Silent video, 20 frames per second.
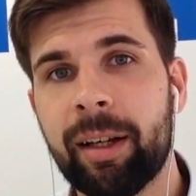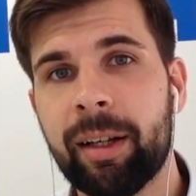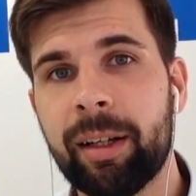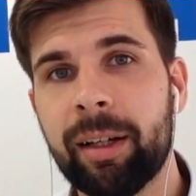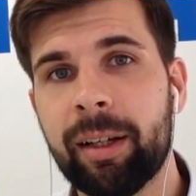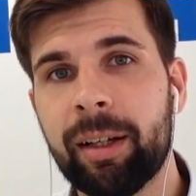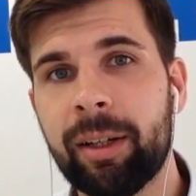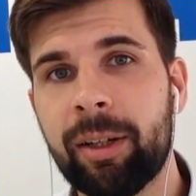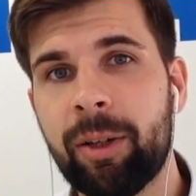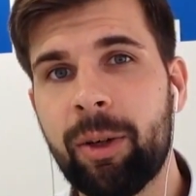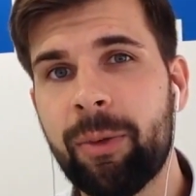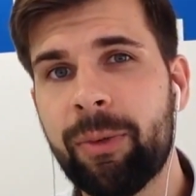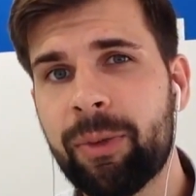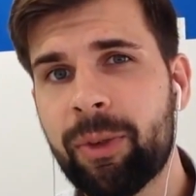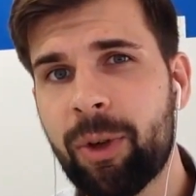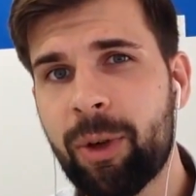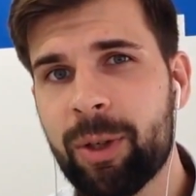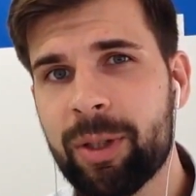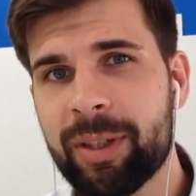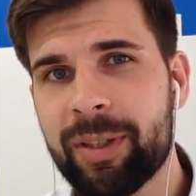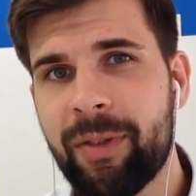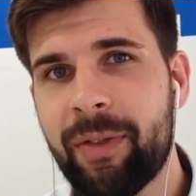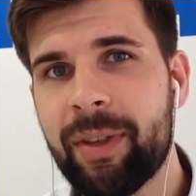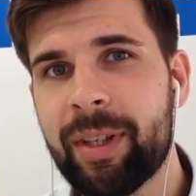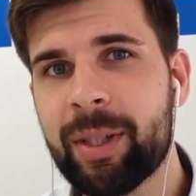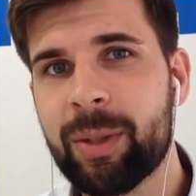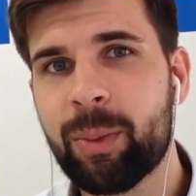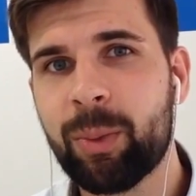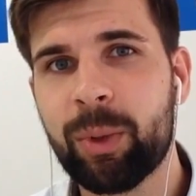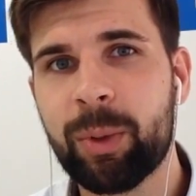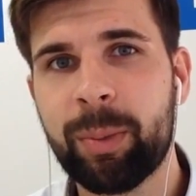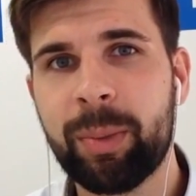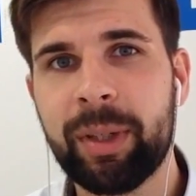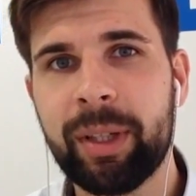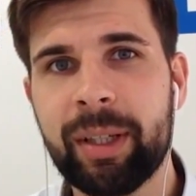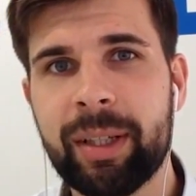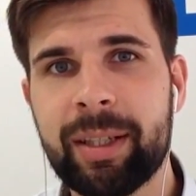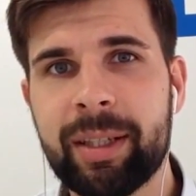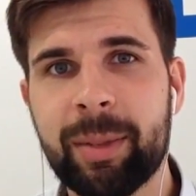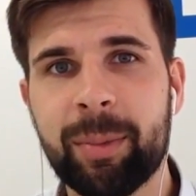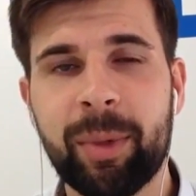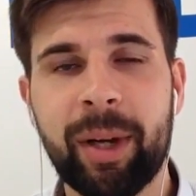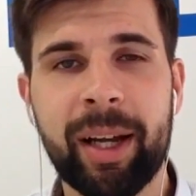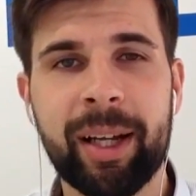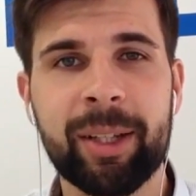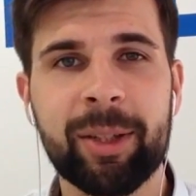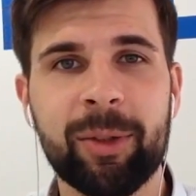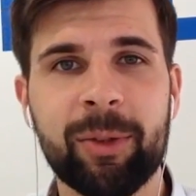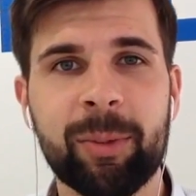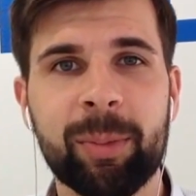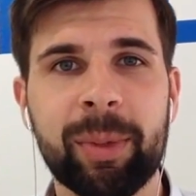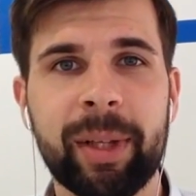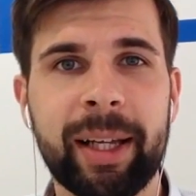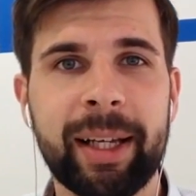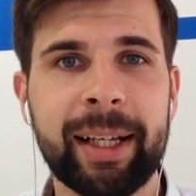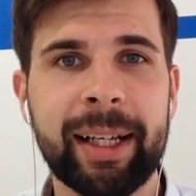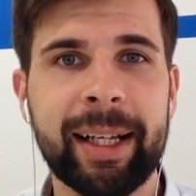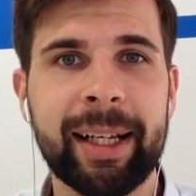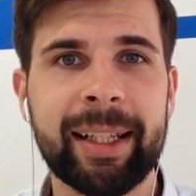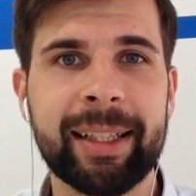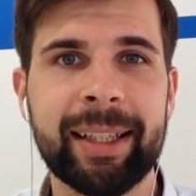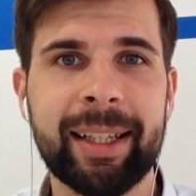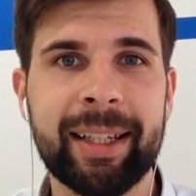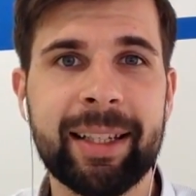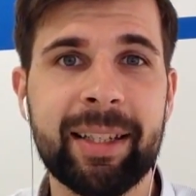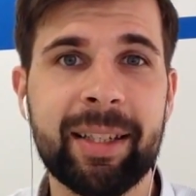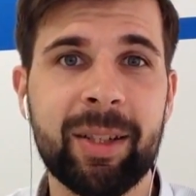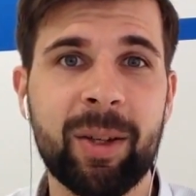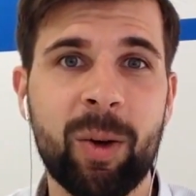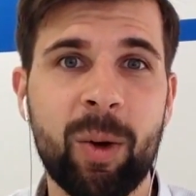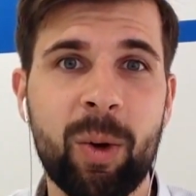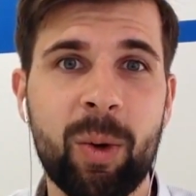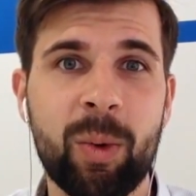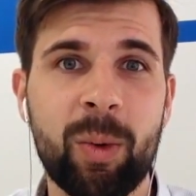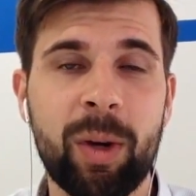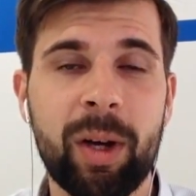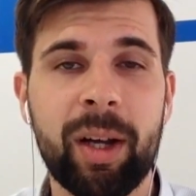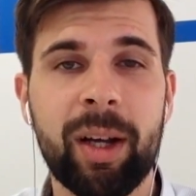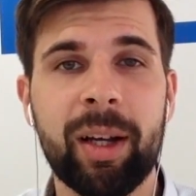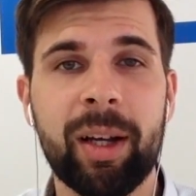Of course, this would be some kind of black hat SEO